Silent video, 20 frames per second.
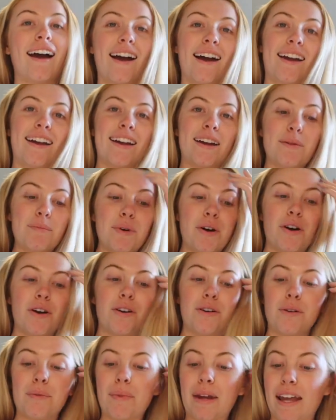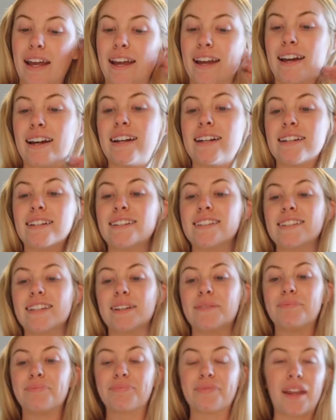I am home and
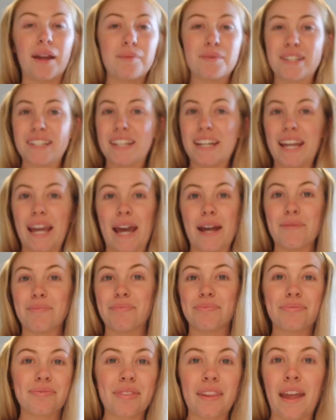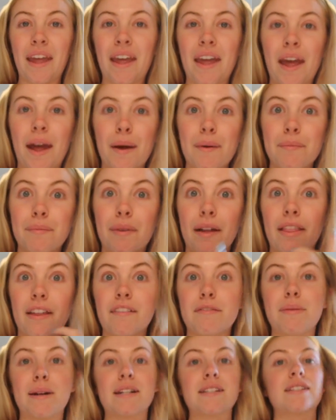I'm just gonna get my
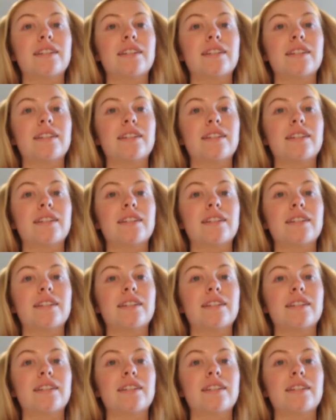life back